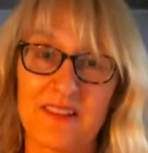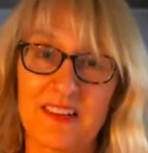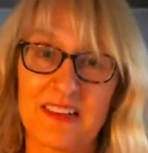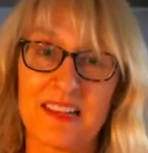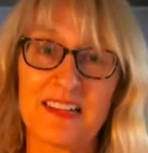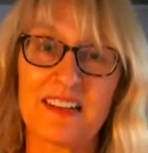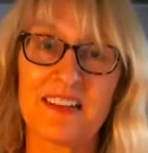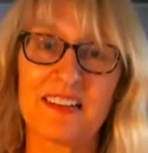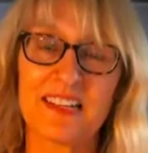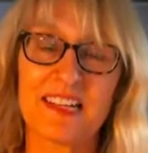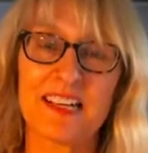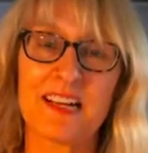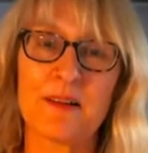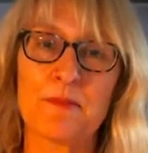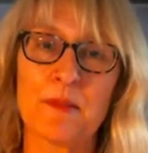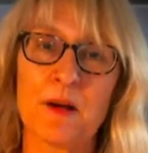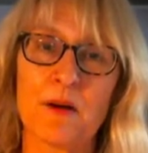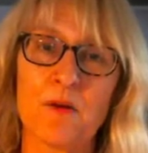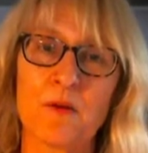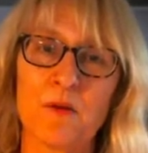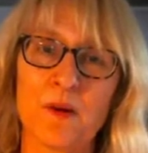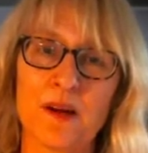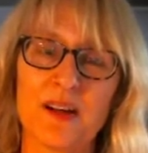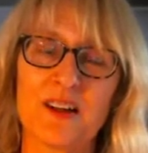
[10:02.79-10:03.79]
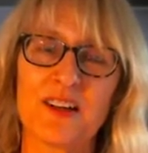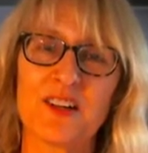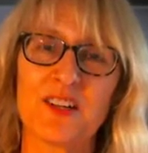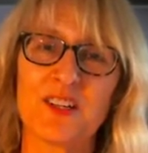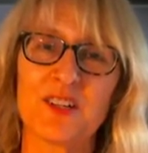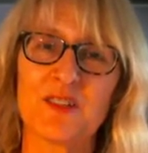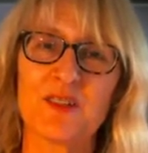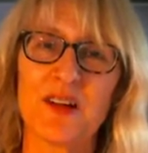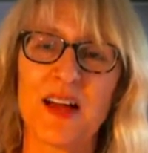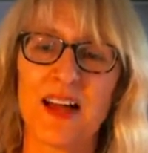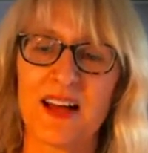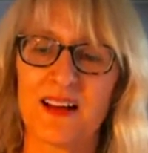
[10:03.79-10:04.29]
clarity about where
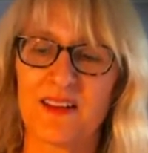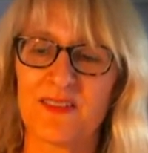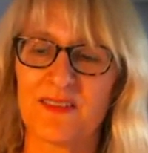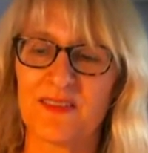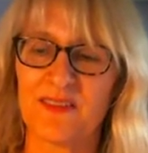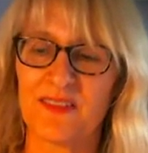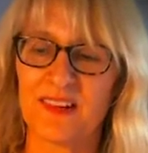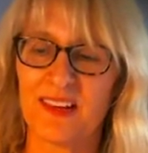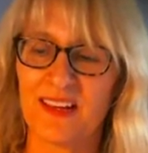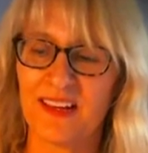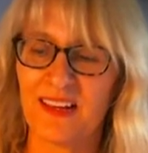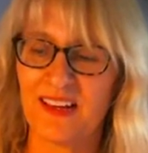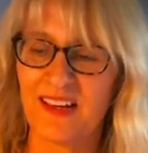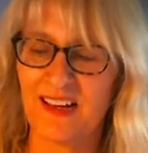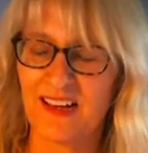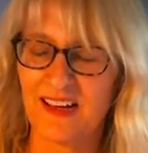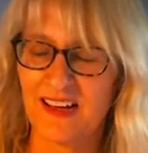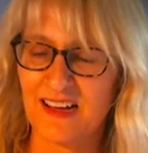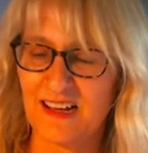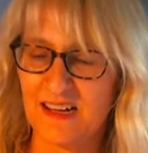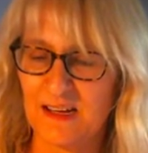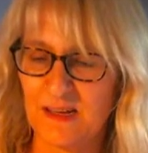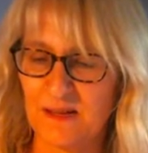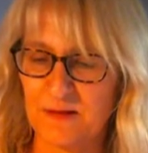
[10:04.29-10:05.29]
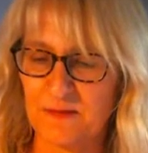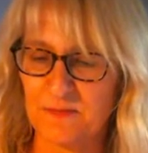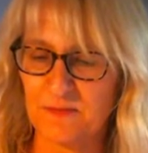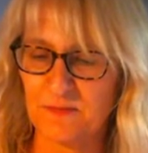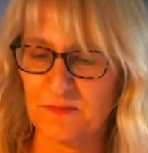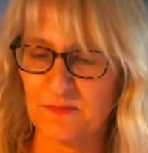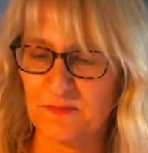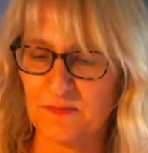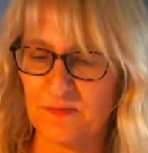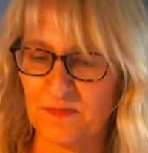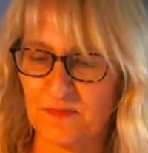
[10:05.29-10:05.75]
you have um,